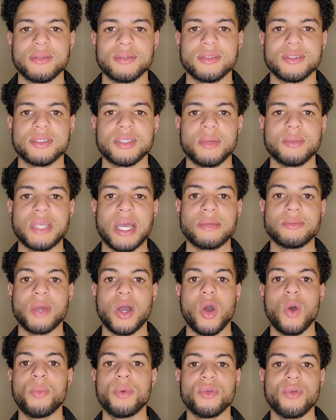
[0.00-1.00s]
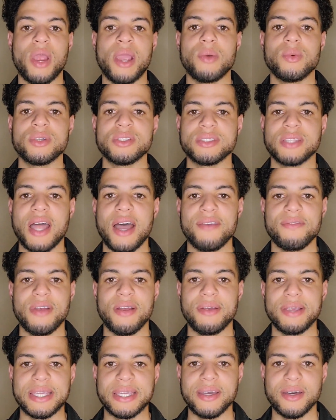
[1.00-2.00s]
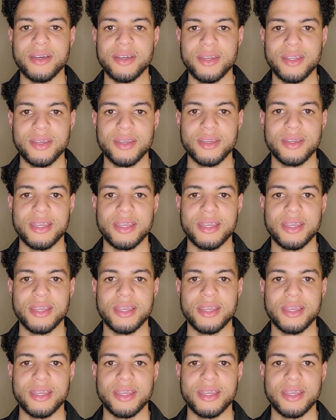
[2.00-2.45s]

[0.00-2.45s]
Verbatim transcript: sometimes my open rate was not very good